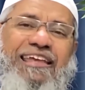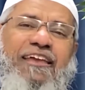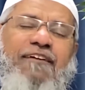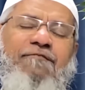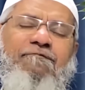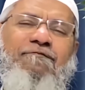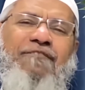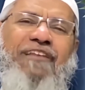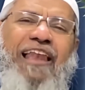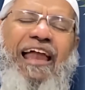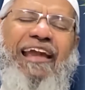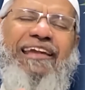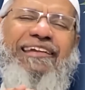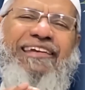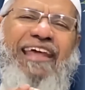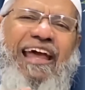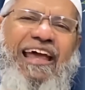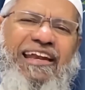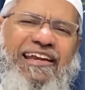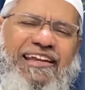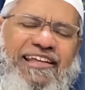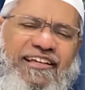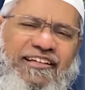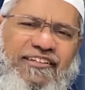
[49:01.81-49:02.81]
give glad
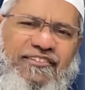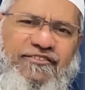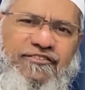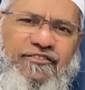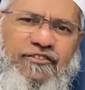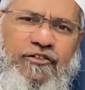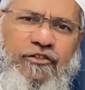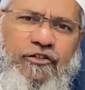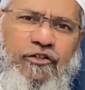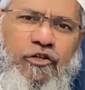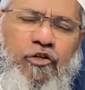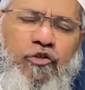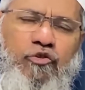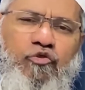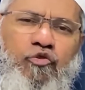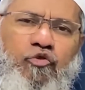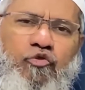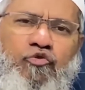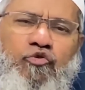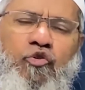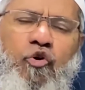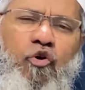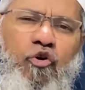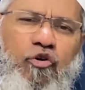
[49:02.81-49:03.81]
tidings to
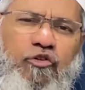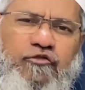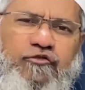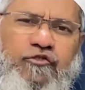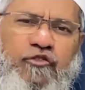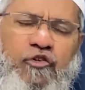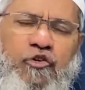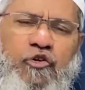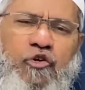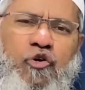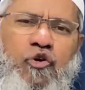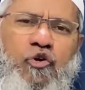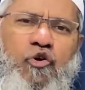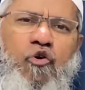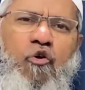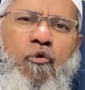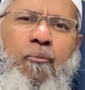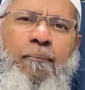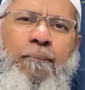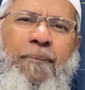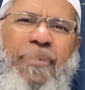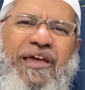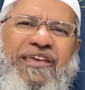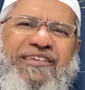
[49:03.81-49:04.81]
those who
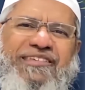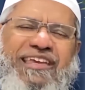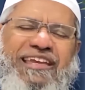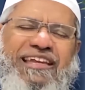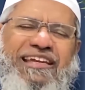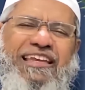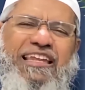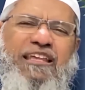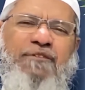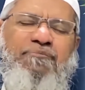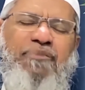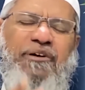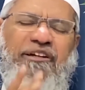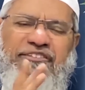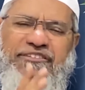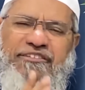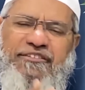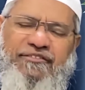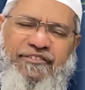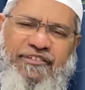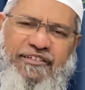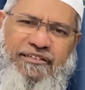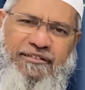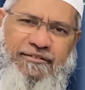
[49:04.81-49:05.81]
patiently
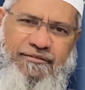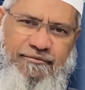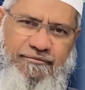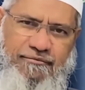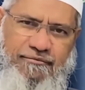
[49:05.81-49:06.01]
persevere.